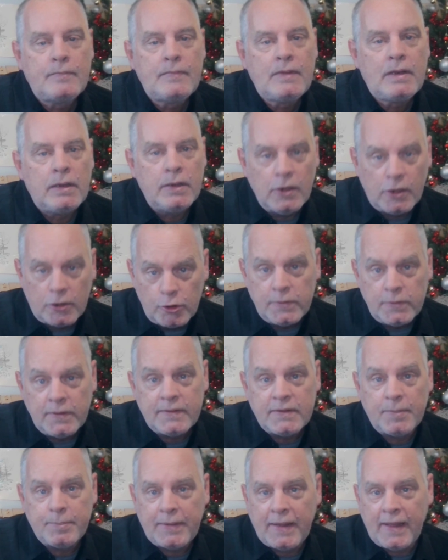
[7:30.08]
including
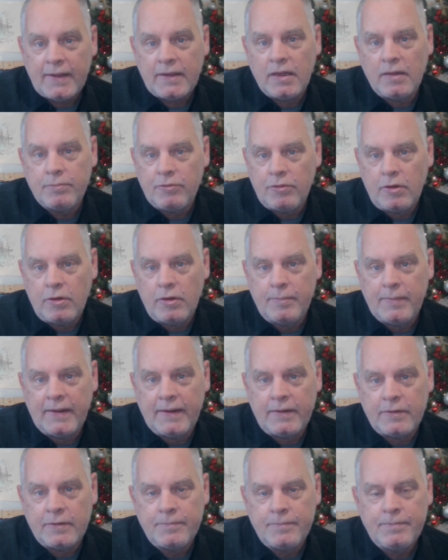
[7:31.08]
their backup
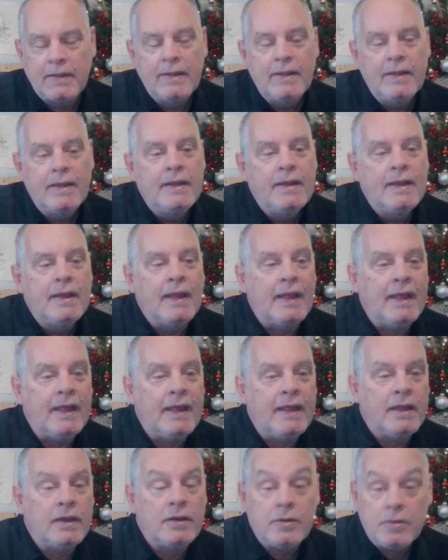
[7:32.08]
Roadmaker,
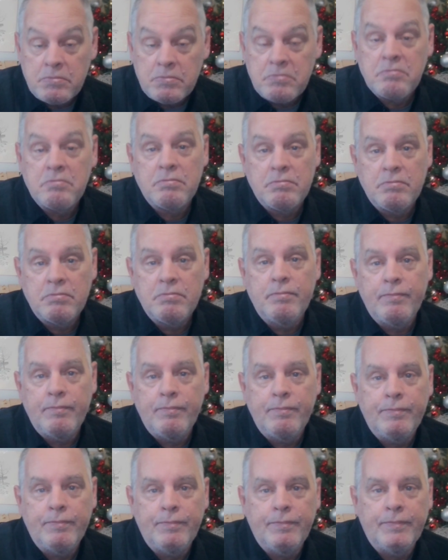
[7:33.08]
and
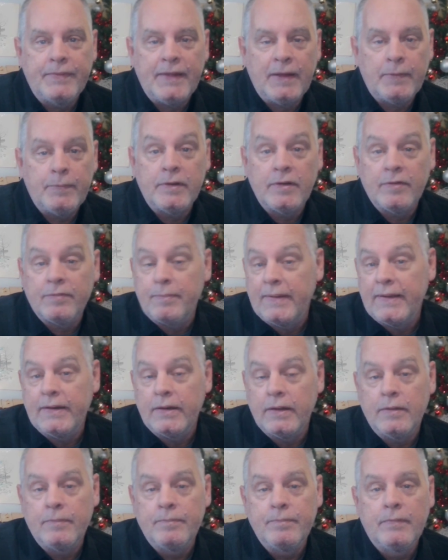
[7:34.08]
they would have made
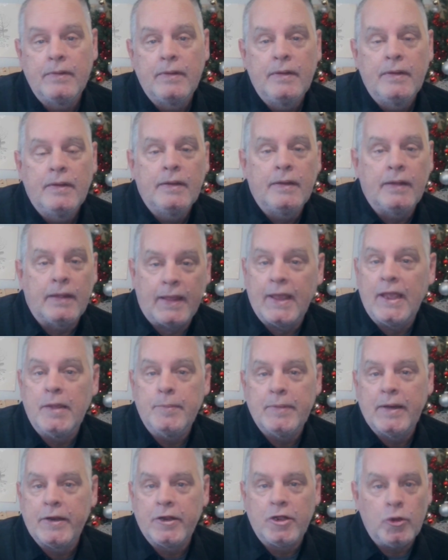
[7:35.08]
a game
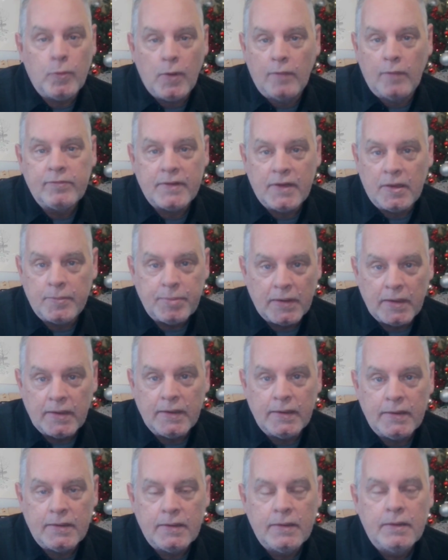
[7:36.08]
out of whoever they
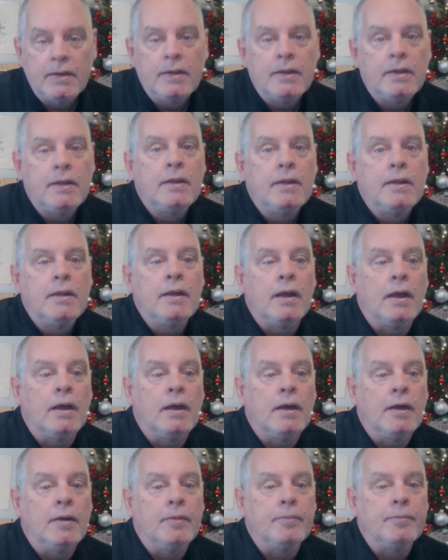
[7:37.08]
played,
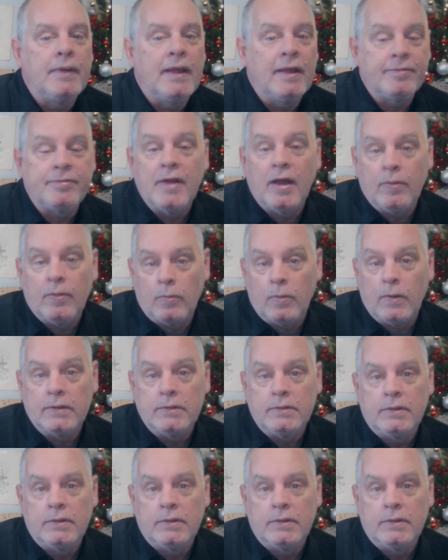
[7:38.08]
if not won.